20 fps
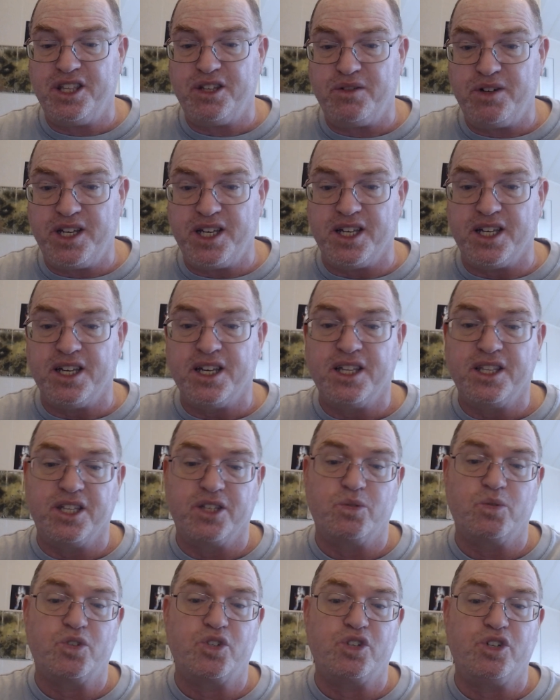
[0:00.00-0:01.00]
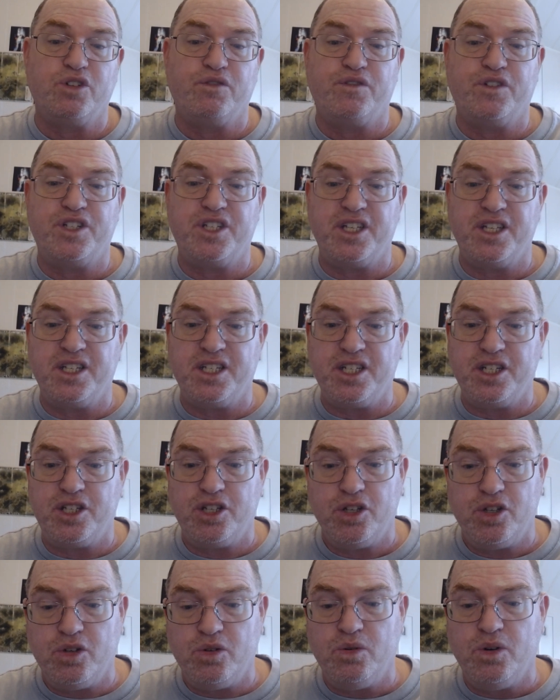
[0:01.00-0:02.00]
3. This was true for D&D
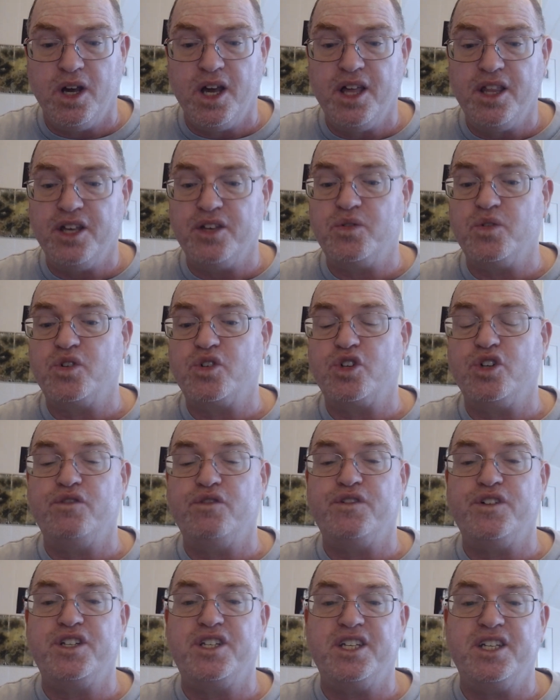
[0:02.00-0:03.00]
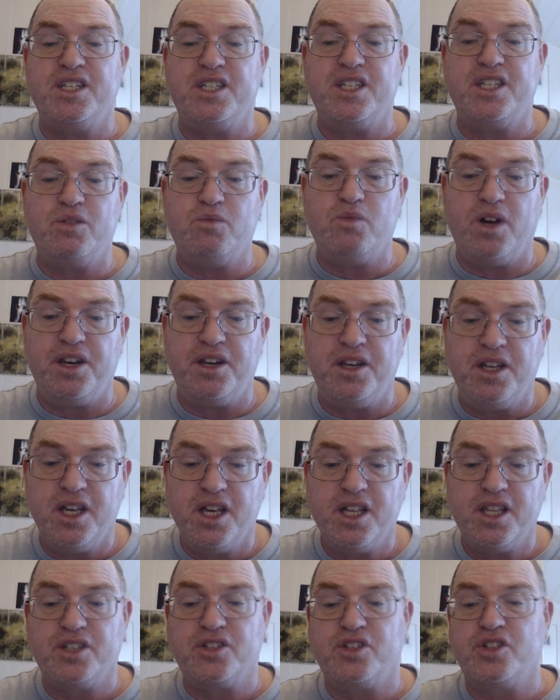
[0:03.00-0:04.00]
2. This was true for D&D 1.
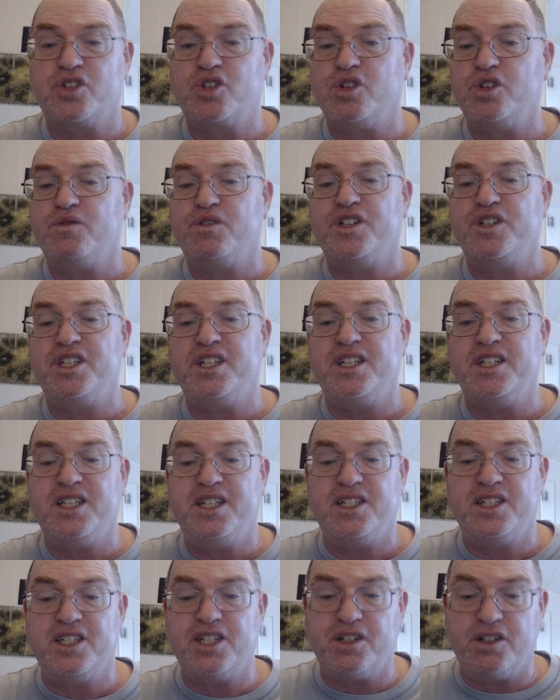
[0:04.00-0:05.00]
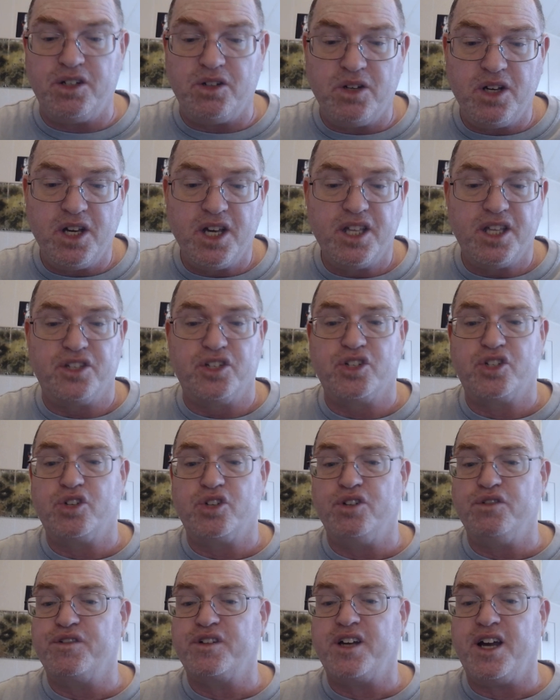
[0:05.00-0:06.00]
This is true for D&D 0. This is
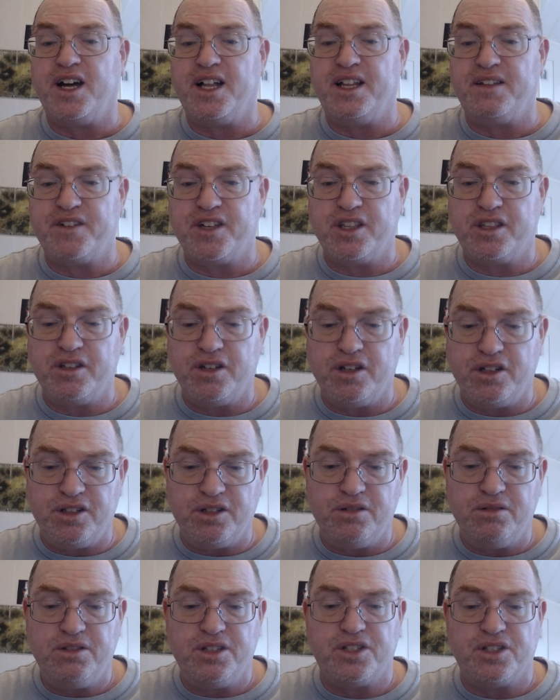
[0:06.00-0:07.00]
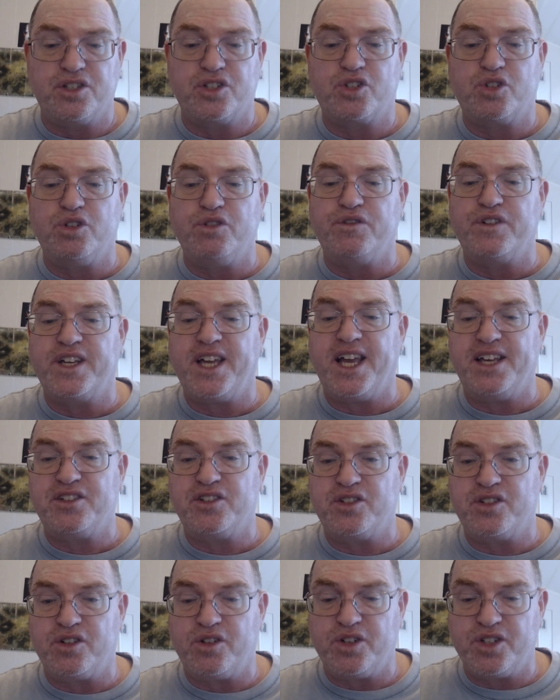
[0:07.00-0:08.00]
true for Call of Cthulhu. This is true for
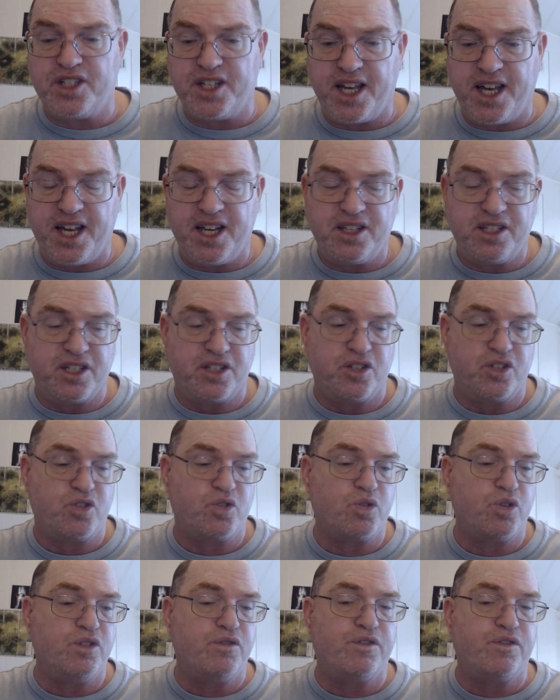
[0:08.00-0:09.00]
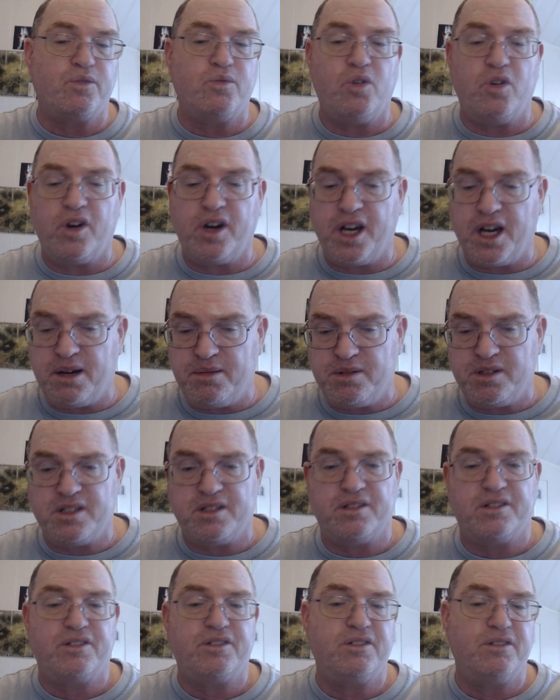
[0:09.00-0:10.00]
Castles and Crusades. This is true for Warhammer.
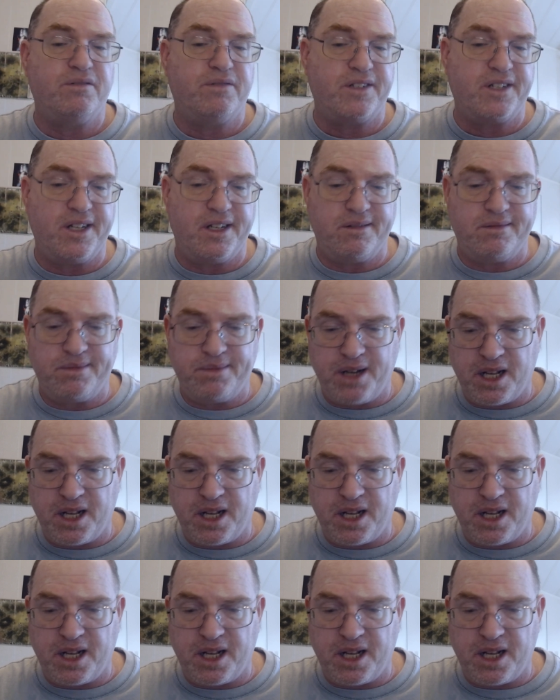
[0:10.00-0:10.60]
This is true for